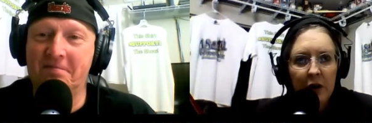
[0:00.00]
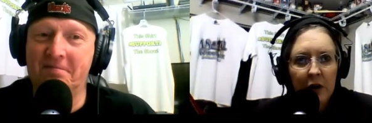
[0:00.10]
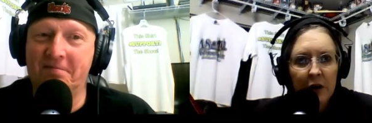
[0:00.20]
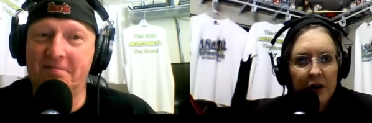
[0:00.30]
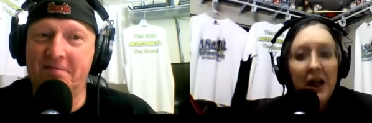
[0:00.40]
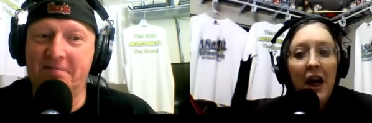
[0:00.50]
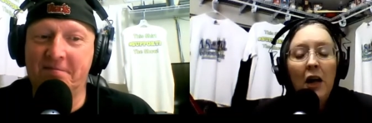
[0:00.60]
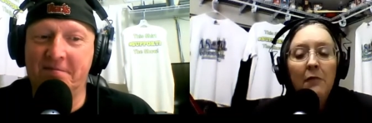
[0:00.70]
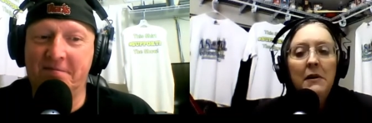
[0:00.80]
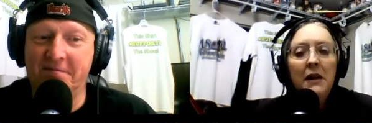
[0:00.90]
Speaker 1: Tell
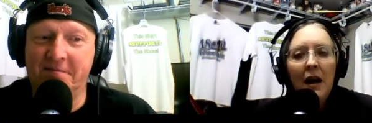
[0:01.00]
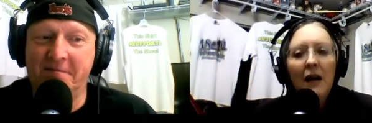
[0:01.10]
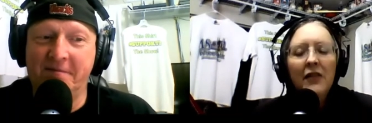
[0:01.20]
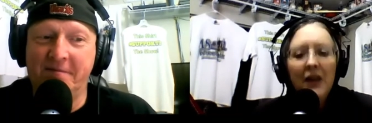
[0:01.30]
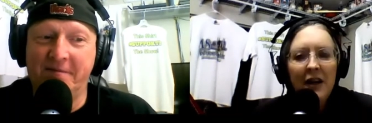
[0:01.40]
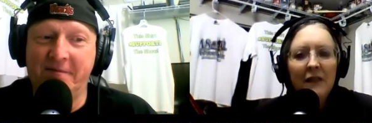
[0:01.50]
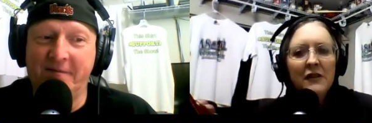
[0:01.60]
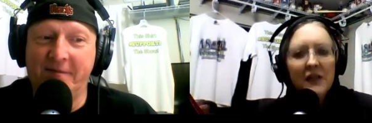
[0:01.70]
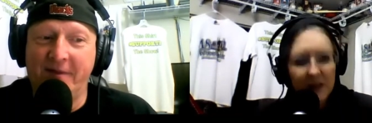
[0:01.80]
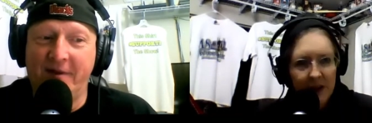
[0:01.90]
me how they have
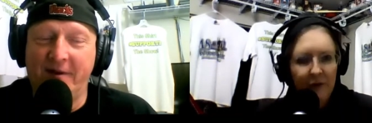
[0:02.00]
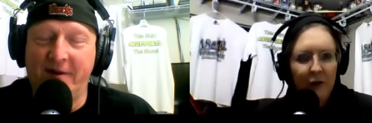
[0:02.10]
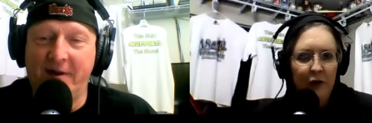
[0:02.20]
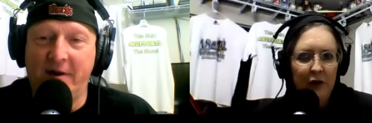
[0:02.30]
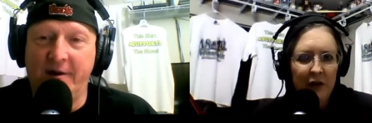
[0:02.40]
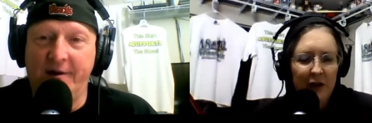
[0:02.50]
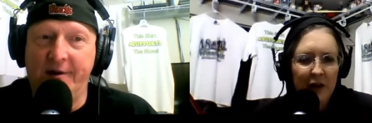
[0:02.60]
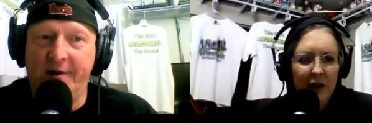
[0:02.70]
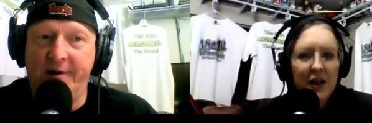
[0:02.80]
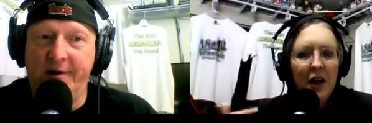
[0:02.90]
suffered.
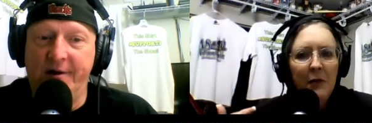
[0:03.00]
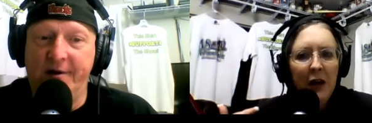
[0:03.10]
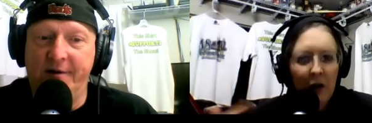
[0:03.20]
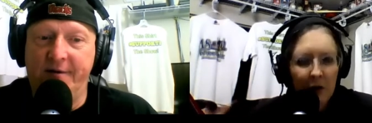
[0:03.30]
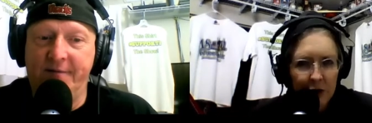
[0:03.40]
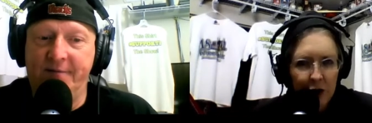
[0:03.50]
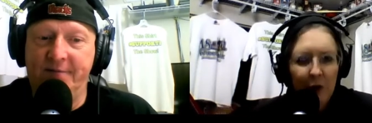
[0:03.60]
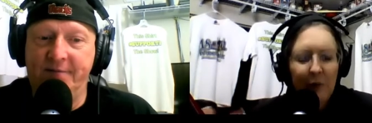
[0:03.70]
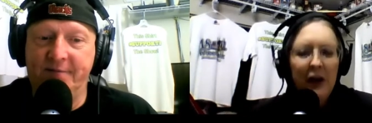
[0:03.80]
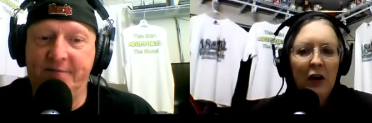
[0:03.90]
Tell me how Joy
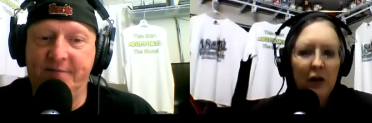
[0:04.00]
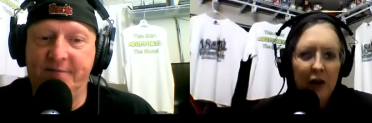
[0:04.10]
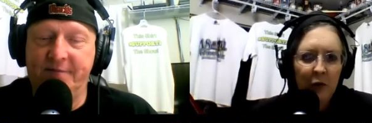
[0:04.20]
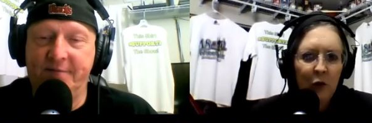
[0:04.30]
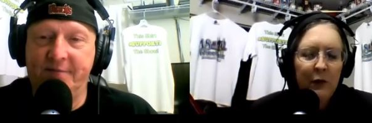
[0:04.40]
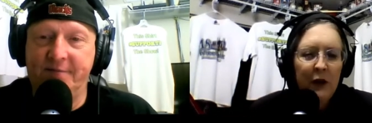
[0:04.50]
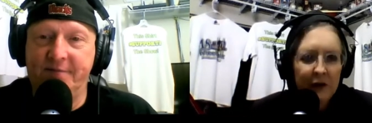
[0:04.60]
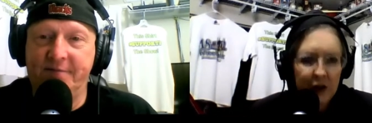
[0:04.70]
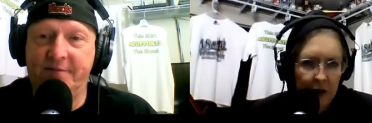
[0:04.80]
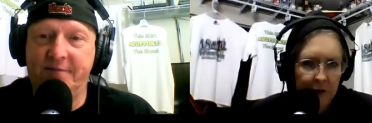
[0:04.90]
Behart and Whoopi have
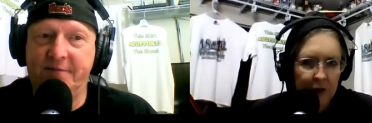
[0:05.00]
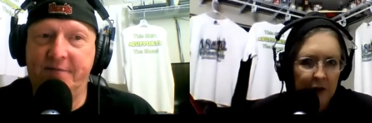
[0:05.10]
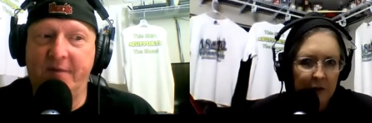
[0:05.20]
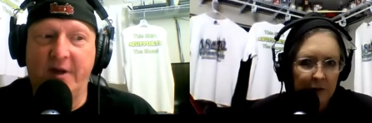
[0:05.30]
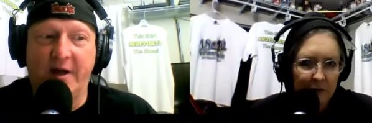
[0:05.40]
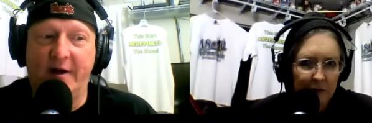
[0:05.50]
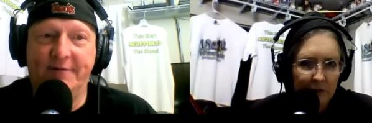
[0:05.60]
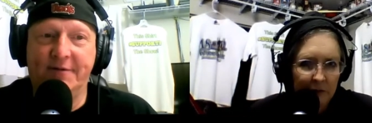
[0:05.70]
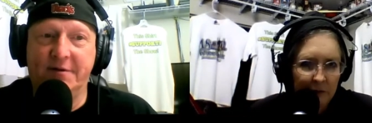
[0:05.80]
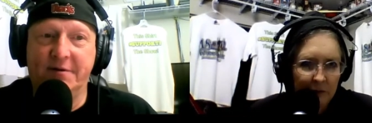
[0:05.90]
suffered.
Speaker 2: They
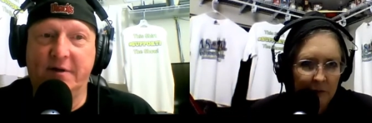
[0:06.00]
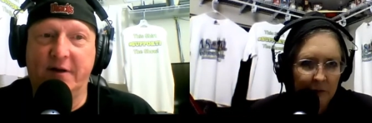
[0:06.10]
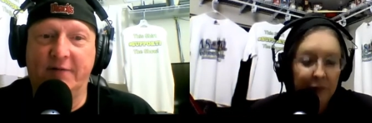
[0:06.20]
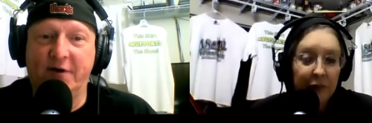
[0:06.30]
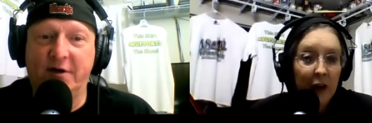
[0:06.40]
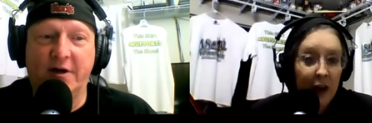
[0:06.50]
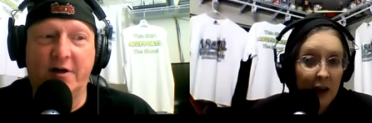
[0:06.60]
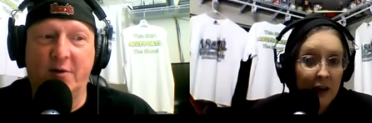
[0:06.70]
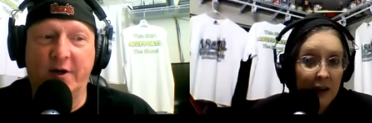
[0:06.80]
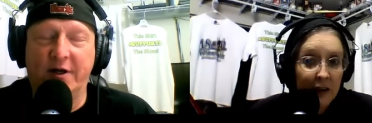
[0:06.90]
haven't. They figured
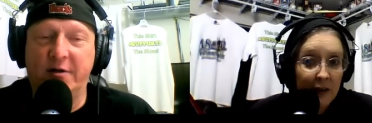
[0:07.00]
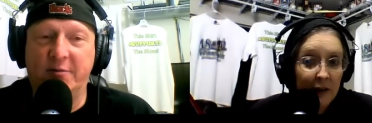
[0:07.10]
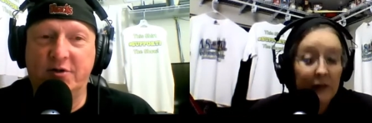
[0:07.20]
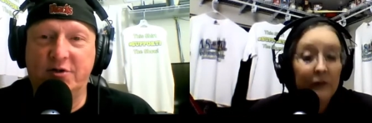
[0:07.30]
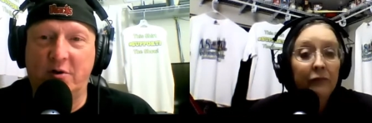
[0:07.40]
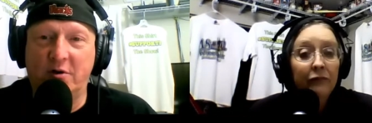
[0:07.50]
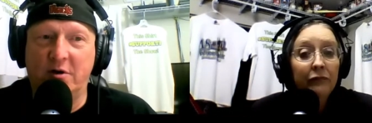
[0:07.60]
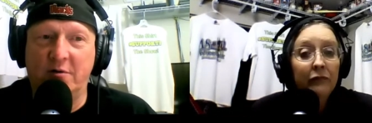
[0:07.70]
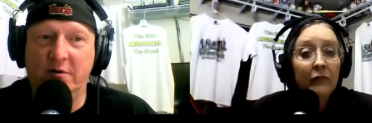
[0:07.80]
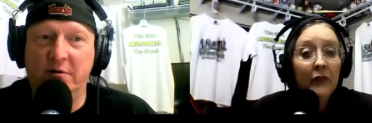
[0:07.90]
out a way to keep their show
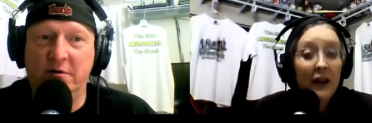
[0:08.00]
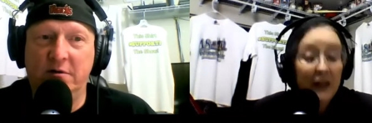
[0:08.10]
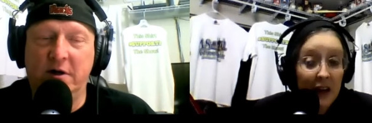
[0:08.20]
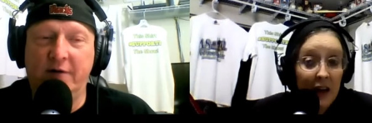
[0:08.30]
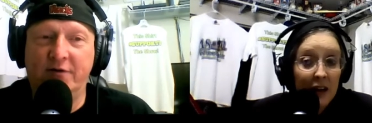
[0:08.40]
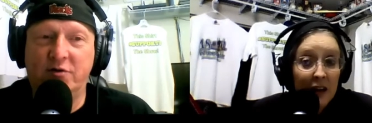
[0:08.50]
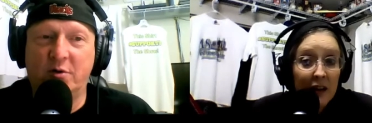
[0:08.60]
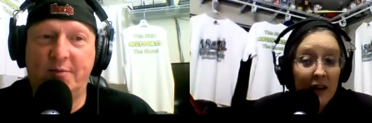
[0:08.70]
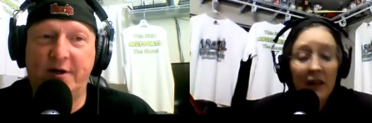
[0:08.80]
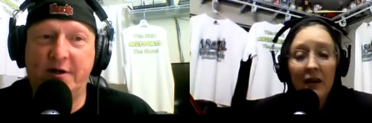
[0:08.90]
going. Yeah. Even to
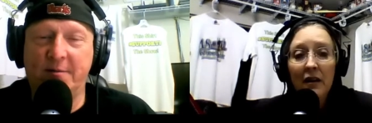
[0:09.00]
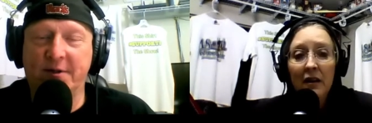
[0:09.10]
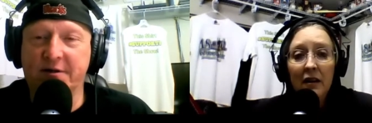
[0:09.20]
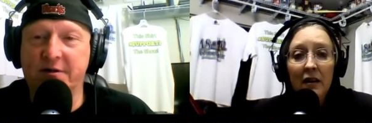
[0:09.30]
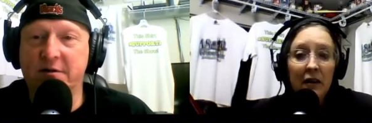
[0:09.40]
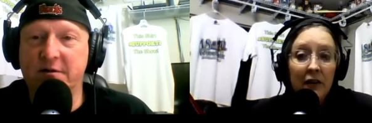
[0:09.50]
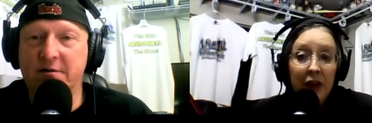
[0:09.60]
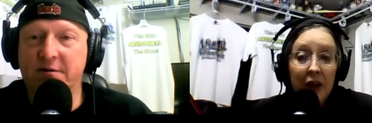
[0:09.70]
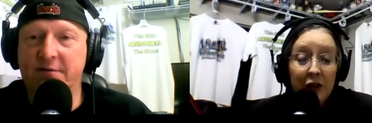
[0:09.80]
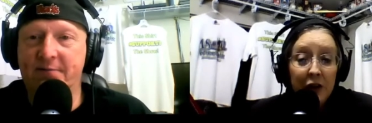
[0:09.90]
a pandemic.
Speaker 1: Their
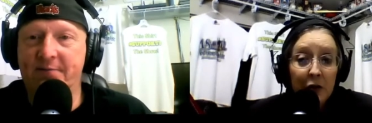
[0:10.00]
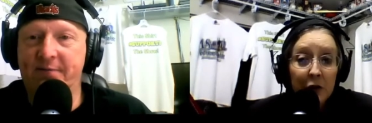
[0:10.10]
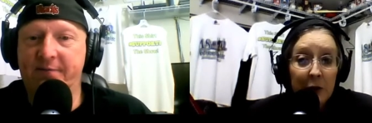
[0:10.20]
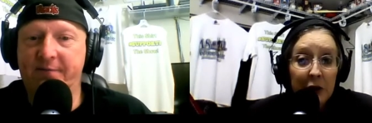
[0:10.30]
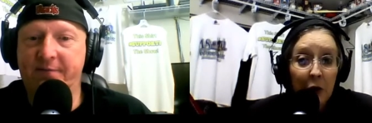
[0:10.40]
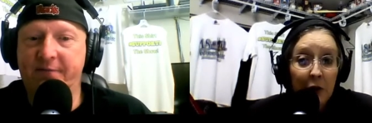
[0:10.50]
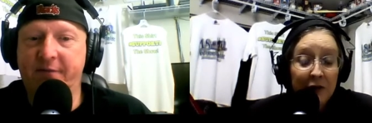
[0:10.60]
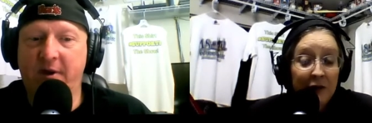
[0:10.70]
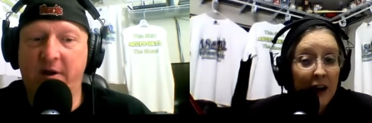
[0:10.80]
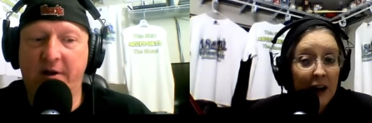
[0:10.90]
show's been going
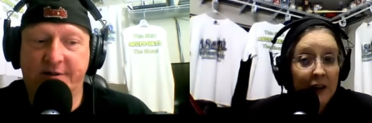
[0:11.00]
fine. They're it's